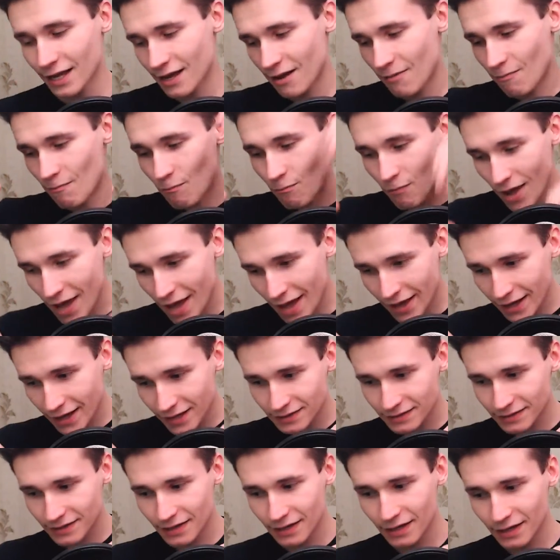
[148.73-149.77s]

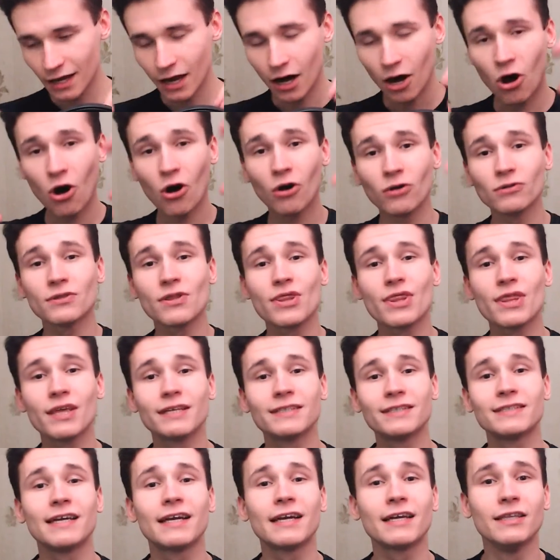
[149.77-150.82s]
made on the
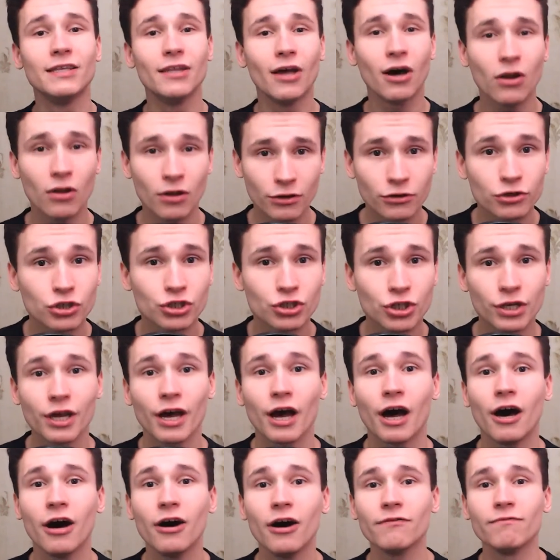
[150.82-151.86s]
technology
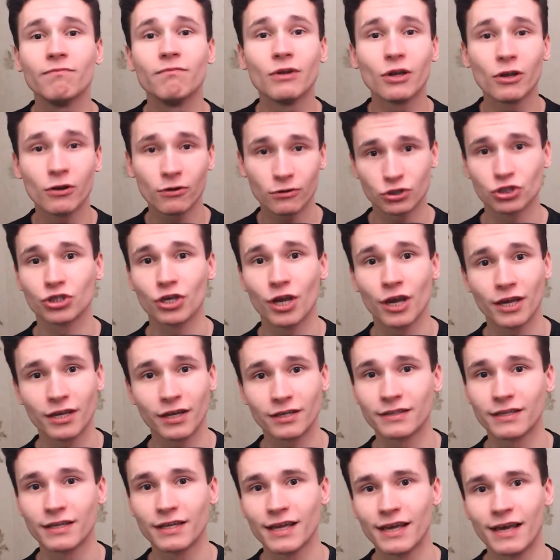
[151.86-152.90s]
of blockchain.
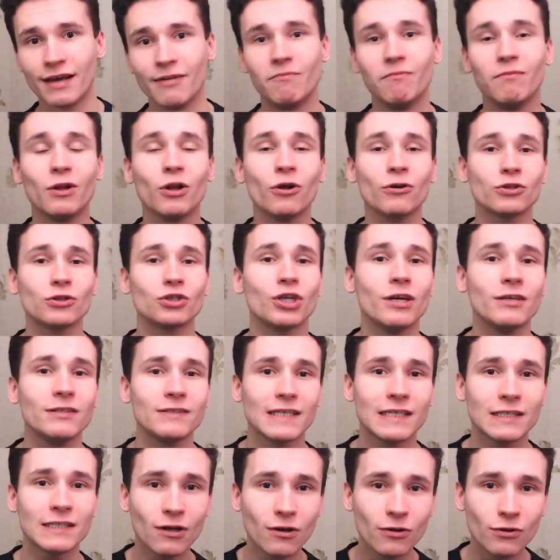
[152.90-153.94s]
Blockchain
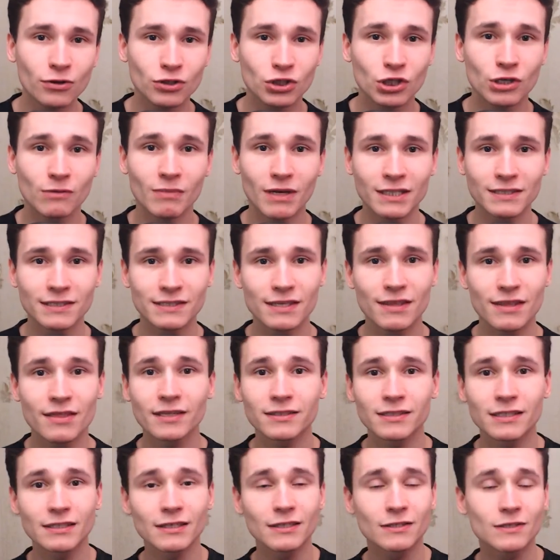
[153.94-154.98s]
technology means
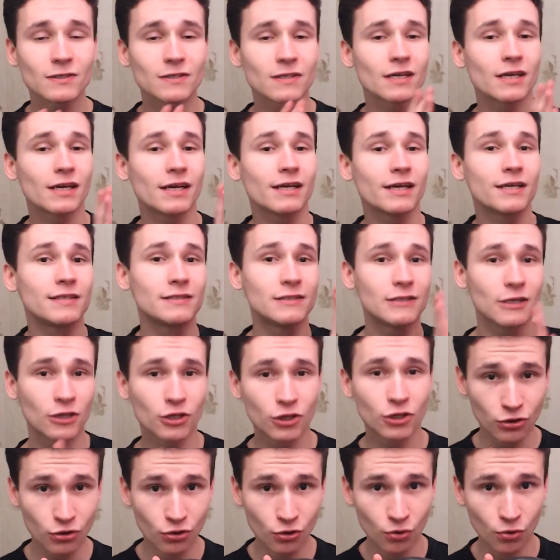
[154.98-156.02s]
that it is
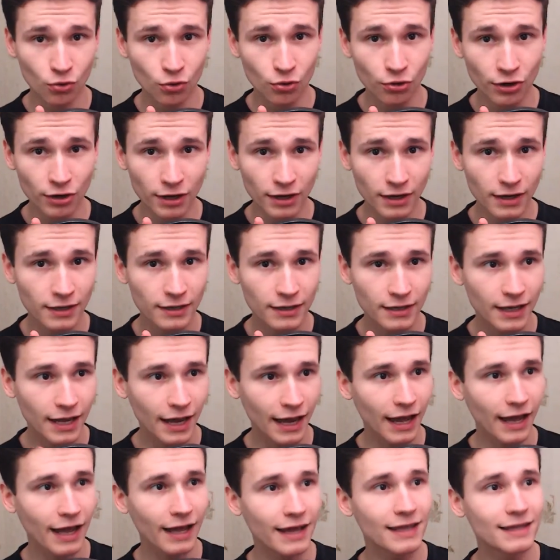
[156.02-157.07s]
secure
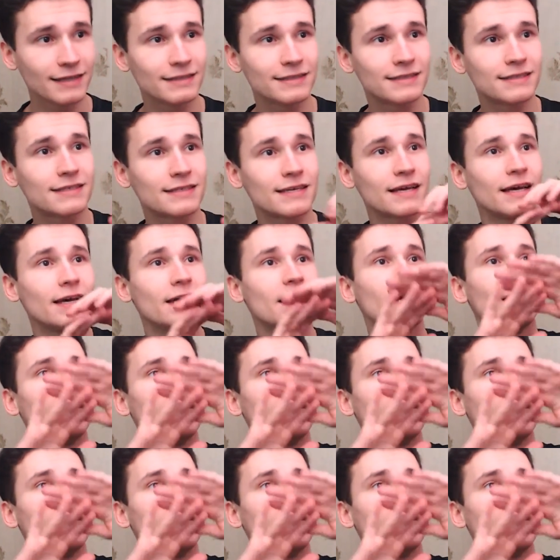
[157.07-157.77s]
and uh,